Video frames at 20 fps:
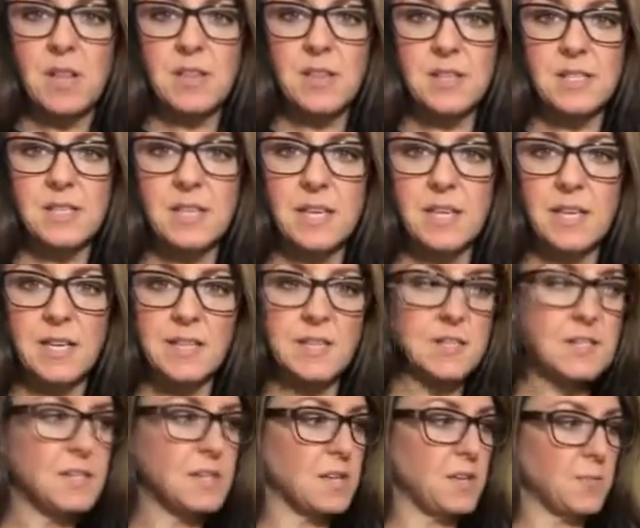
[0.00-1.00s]
This
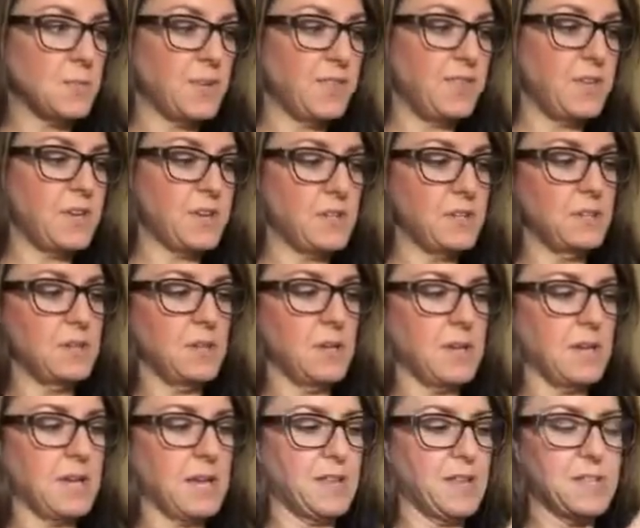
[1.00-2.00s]
is a reveal.
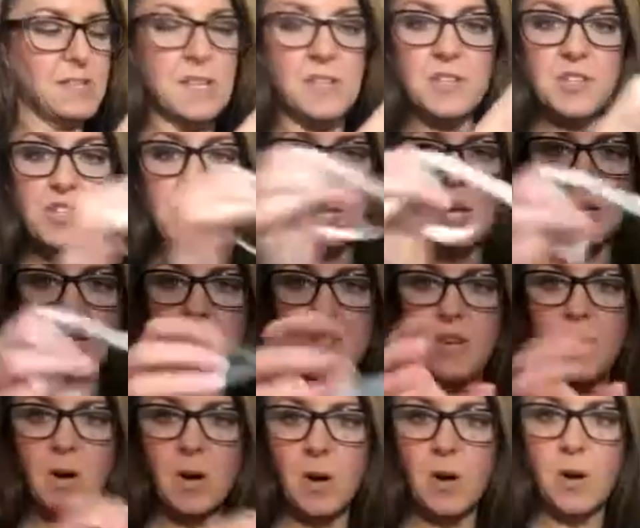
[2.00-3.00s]
I got this at the Chanel
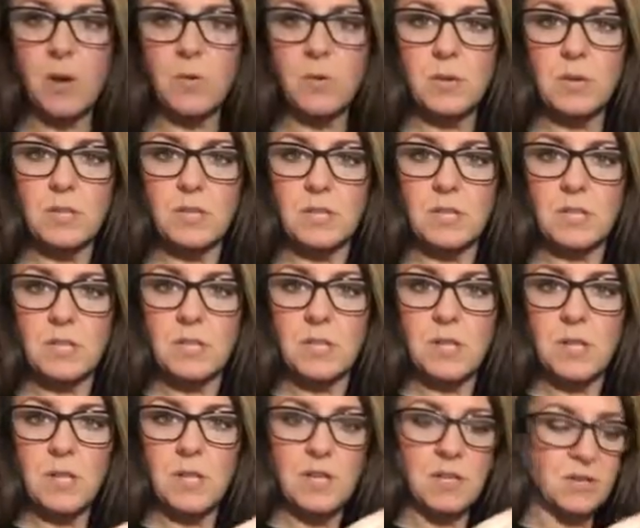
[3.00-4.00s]
Soho
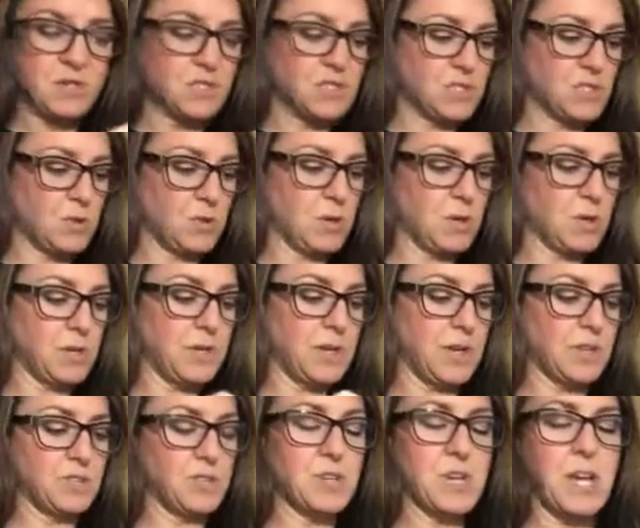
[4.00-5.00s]
store
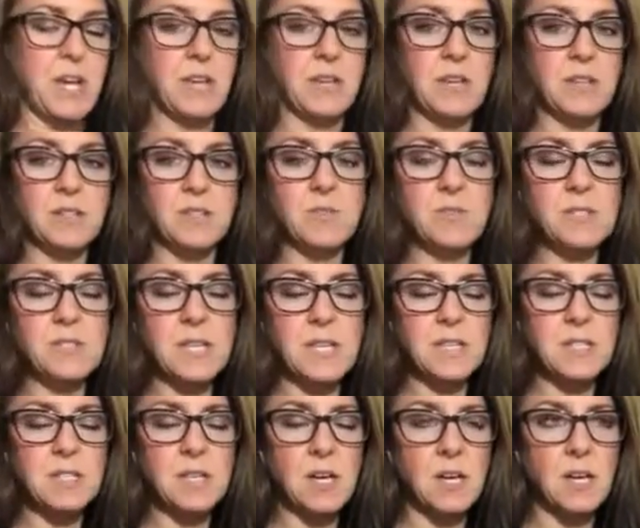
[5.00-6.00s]
yesterday. As soon as
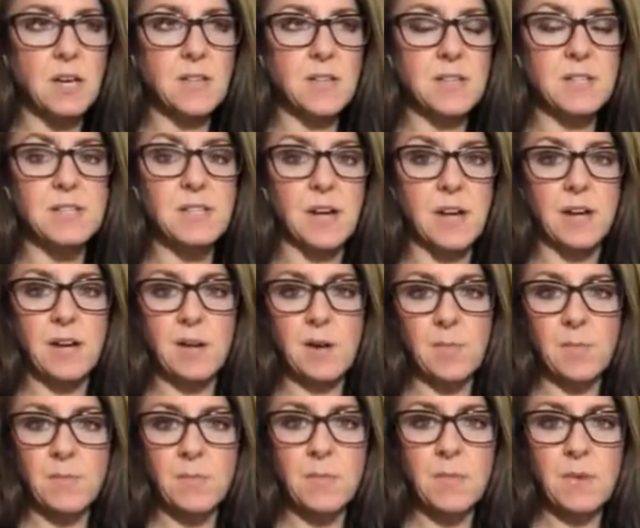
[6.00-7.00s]
I saw this
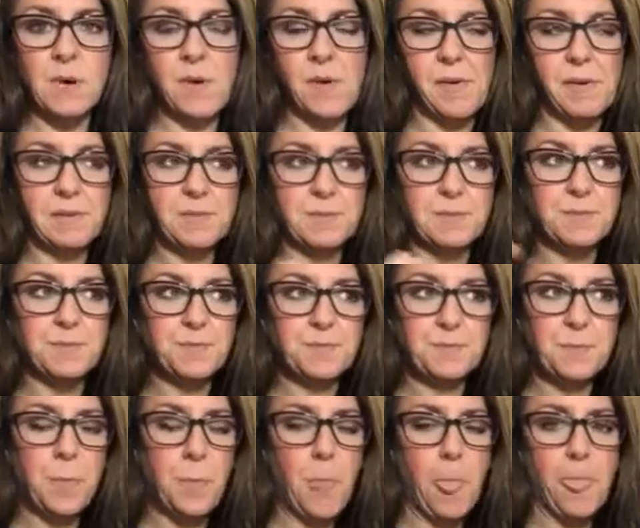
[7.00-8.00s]
item,
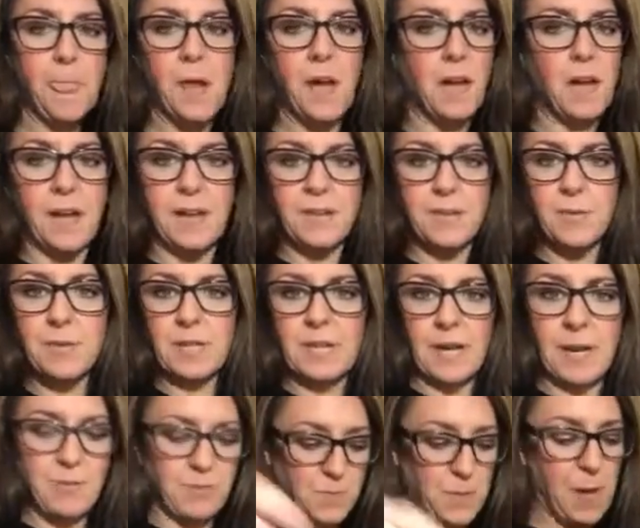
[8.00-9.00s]
I knew
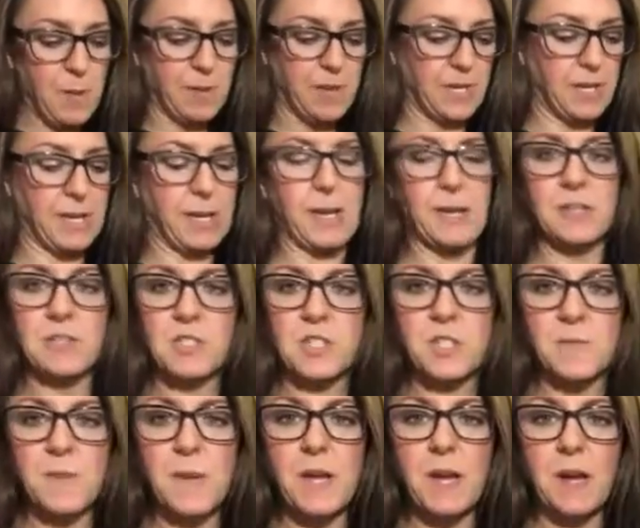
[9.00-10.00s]
that I was probably gonna get it
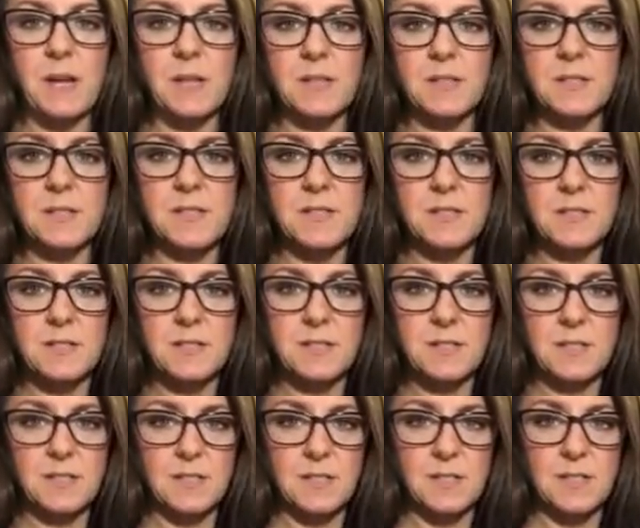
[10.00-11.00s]
just because,
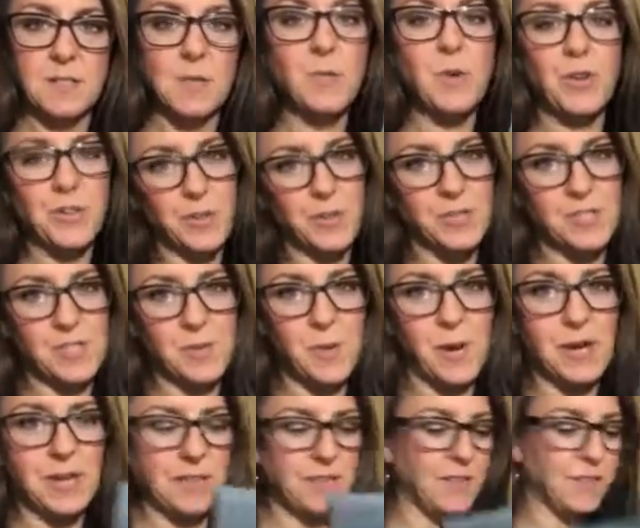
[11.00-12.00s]
well, you'll see
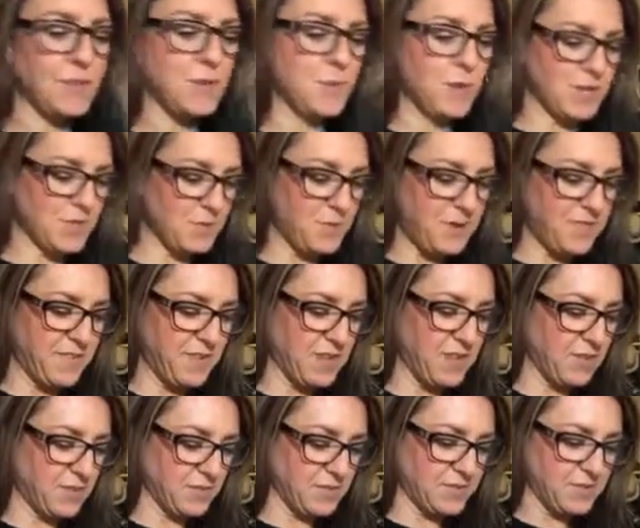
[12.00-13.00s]
why. If you watch my
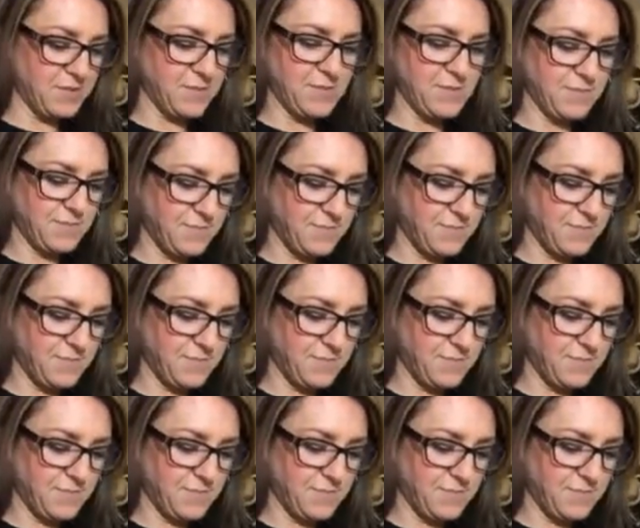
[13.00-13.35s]
videos,